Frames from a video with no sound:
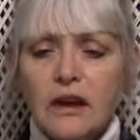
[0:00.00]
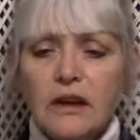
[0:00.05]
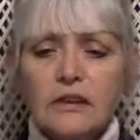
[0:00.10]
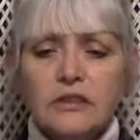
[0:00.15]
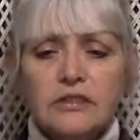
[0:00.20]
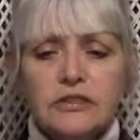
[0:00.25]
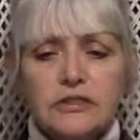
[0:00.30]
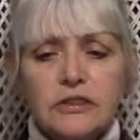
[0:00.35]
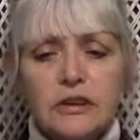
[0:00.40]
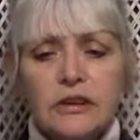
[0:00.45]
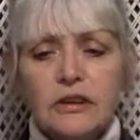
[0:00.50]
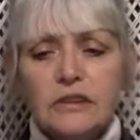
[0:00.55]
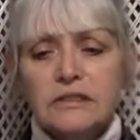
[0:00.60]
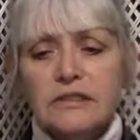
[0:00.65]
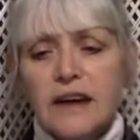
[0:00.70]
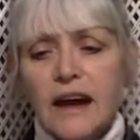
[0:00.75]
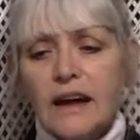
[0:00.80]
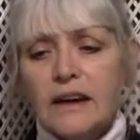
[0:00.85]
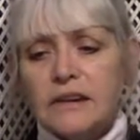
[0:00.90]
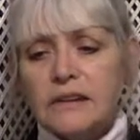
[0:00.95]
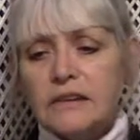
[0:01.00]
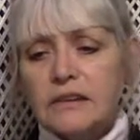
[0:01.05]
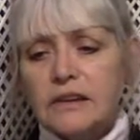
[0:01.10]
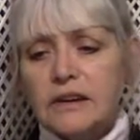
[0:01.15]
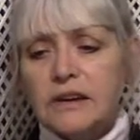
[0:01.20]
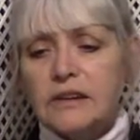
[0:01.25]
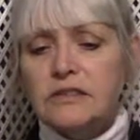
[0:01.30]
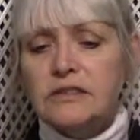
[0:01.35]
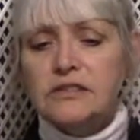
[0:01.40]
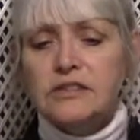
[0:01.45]
Sure, Dan
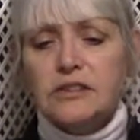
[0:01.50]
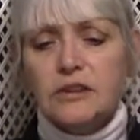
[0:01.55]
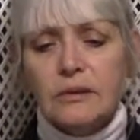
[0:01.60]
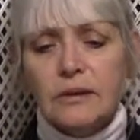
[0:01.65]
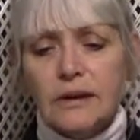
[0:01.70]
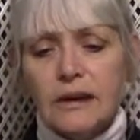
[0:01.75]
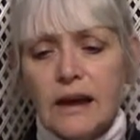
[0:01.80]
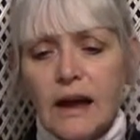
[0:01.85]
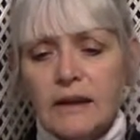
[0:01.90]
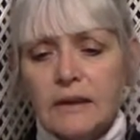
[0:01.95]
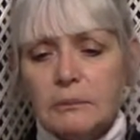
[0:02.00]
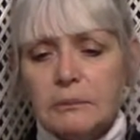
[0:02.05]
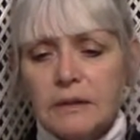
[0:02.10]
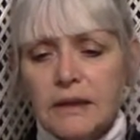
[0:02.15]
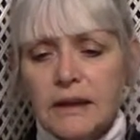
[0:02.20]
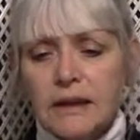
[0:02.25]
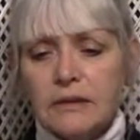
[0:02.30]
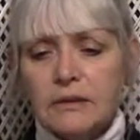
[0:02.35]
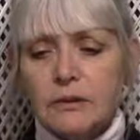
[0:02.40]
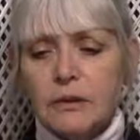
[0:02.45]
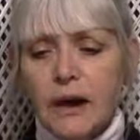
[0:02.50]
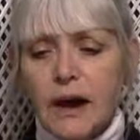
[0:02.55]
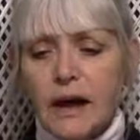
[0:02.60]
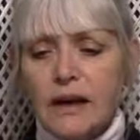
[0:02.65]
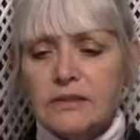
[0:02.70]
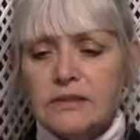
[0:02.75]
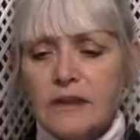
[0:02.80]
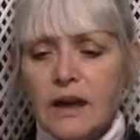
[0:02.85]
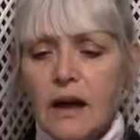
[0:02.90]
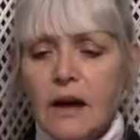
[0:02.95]
agreed, chewing at a blade of
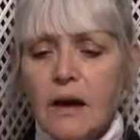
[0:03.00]
grass,